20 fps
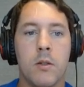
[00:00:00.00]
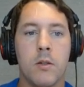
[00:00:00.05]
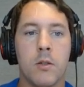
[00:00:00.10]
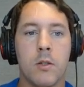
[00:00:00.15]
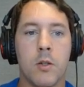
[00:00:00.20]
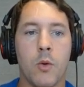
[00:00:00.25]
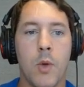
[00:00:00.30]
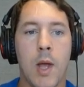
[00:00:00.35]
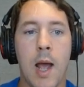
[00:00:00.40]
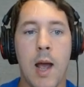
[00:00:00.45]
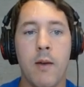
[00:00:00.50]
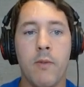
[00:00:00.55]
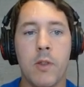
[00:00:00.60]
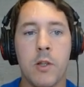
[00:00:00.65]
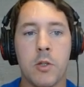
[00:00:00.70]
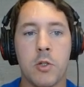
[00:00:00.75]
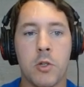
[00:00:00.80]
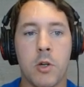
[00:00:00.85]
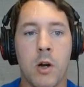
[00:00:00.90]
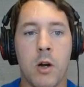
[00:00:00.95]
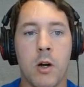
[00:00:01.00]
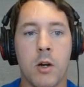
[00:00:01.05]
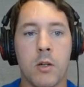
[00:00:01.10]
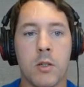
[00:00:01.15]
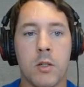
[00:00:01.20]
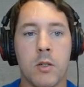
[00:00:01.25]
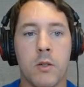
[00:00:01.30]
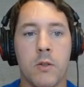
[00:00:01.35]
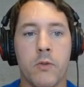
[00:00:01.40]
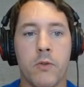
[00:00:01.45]
So we have this
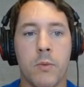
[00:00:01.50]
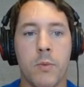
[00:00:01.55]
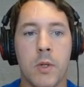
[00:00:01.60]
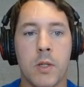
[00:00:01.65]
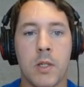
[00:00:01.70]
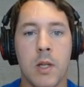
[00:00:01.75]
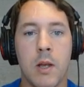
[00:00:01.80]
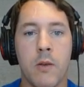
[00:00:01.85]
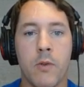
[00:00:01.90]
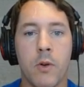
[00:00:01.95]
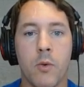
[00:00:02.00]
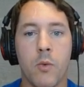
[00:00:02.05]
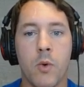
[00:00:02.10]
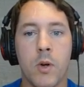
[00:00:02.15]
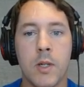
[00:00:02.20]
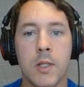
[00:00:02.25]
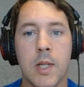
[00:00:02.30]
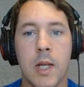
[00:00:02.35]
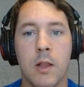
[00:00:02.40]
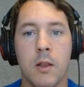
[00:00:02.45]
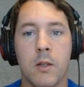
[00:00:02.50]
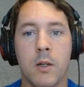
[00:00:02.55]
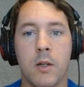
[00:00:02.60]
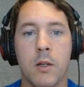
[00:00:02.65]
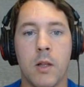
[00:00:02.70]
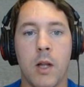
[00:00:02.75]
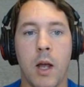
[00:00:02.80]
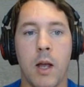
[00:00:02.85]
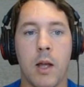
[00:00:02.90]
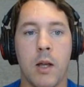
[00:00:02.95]
charge from the Savior. What does that look
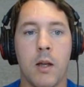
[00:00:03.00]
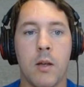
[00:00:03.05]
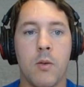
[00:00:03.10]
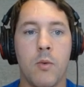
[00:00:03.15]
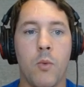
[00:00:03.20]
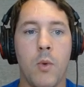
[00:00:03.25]
like?